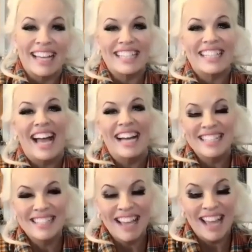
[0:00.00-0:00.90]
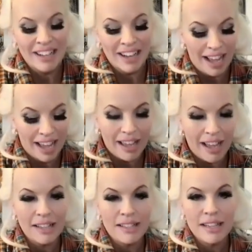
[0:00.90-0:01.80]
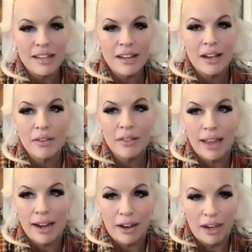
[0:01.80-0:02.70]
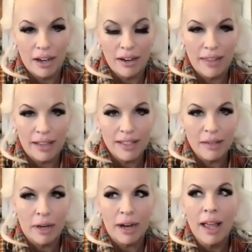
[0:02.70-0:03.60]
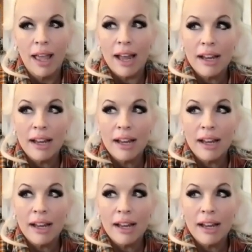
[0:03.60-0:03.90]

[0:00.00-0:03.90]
Yes, and I did know that. I heard that somewhere. And